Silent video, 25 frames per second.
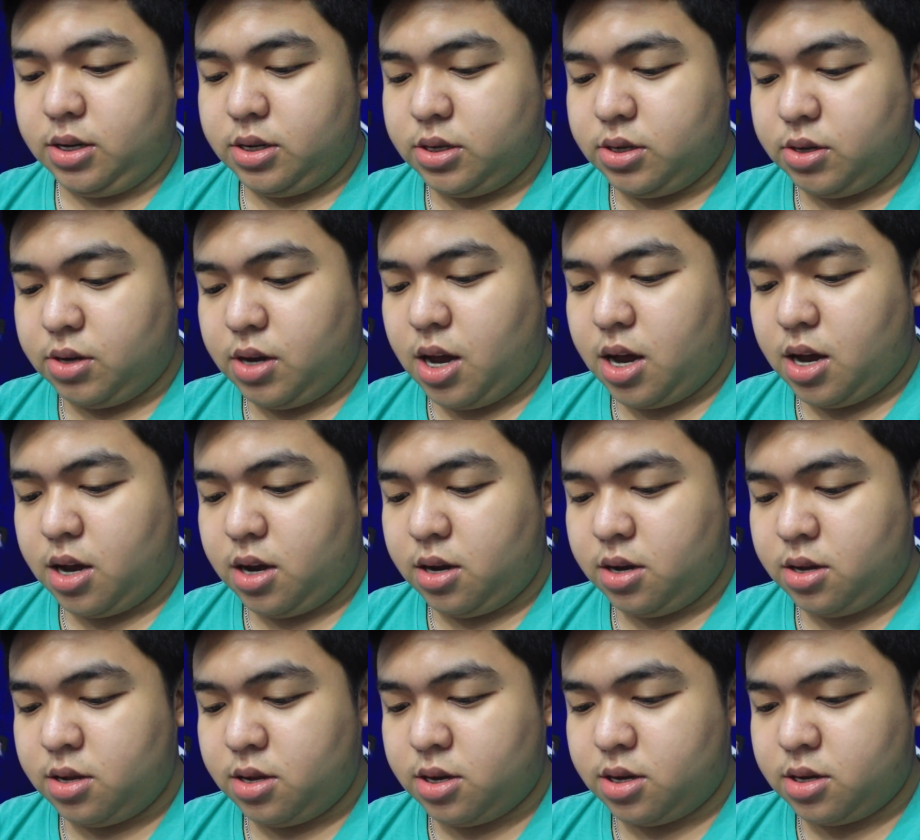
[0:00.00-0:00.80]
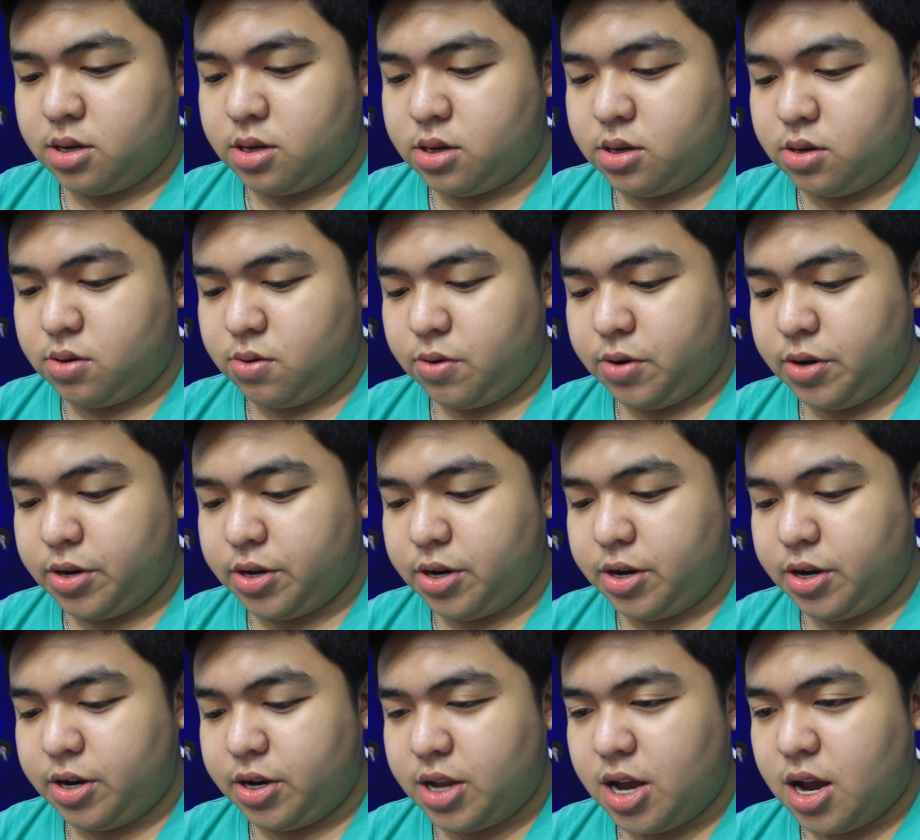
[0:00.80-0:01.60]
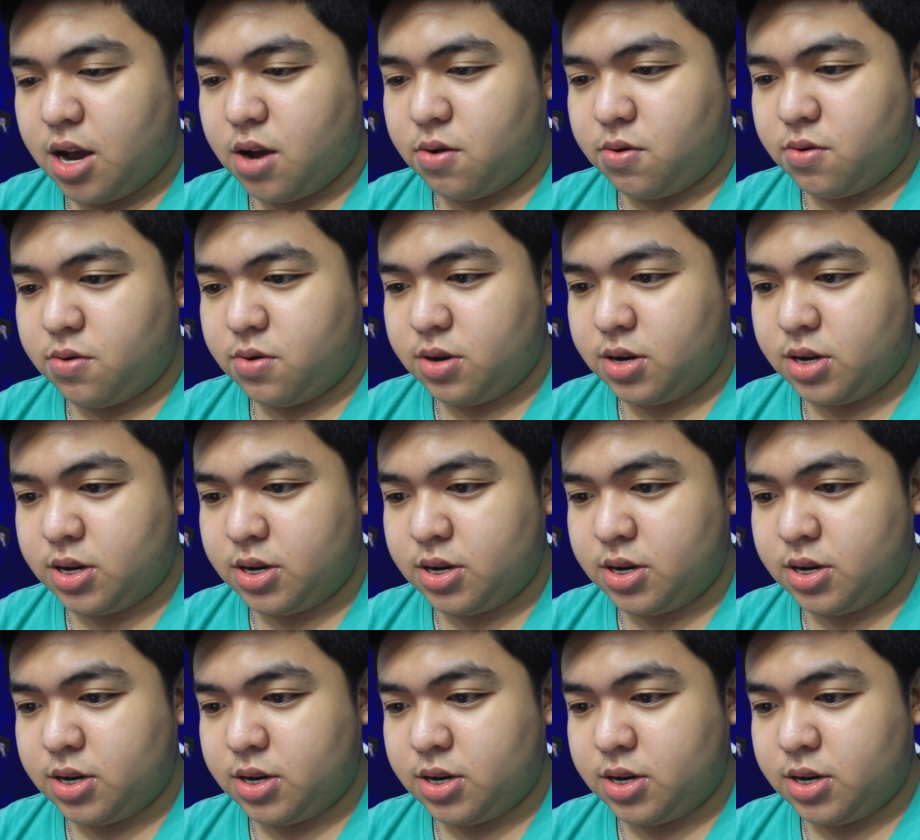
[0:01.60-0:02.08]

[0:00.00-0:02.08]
So, yeah. Let's order now.